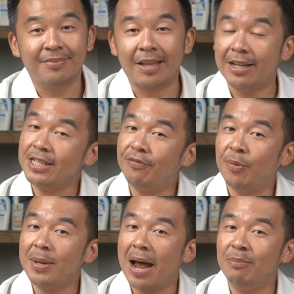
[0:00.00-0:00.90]
Now that's it
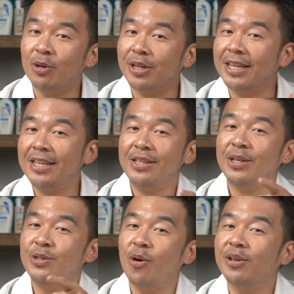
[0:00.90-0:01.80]
from me. I'm Dr. Ingky,
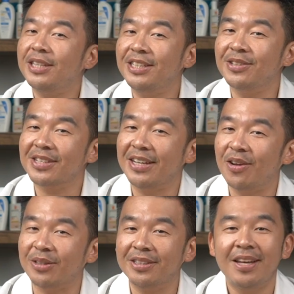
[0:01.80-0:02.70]
your digital skin
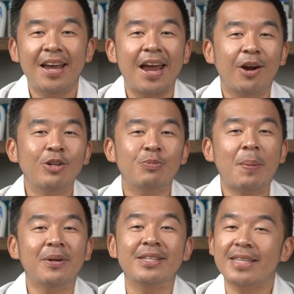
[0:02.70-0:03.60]
doctor. And always
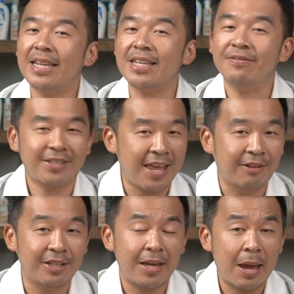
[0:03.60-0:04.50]
remember to stay safe, stay
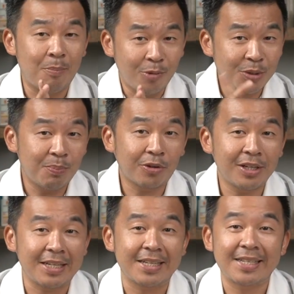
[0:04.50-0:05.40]
healthy, and most
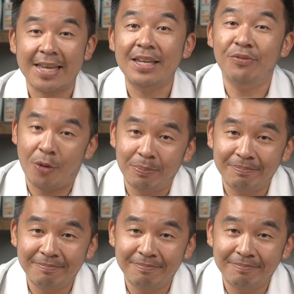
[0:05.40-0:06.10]
importantly, stay informed.